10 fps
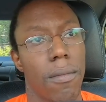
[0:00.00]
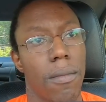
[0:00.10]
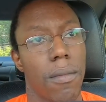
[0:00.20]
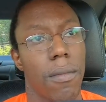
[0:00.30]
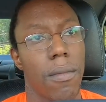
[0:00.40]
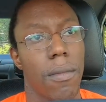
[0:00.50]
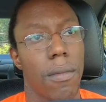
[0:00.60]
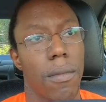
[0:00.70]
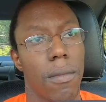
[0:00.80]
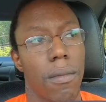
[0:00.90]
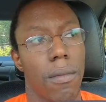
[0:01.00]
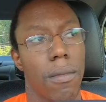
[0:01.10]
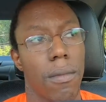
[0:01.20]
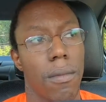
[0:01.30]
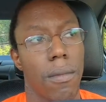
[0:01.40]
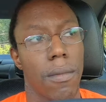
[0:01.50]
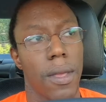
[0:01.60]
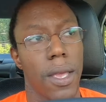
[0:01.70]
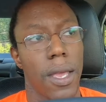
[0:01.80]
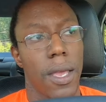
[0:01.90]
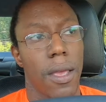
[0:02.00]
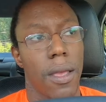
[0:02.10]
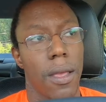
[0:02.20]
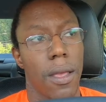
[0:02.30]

(silence)